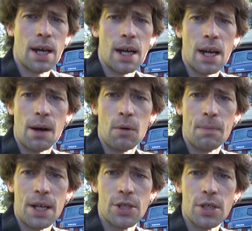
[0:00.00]
and I
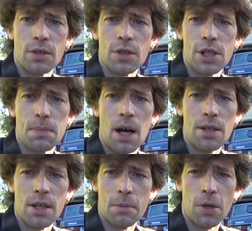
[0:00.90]
will make sure to
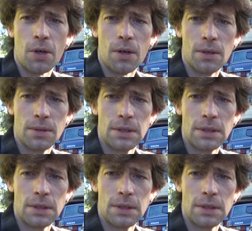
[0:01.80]
respond to them all.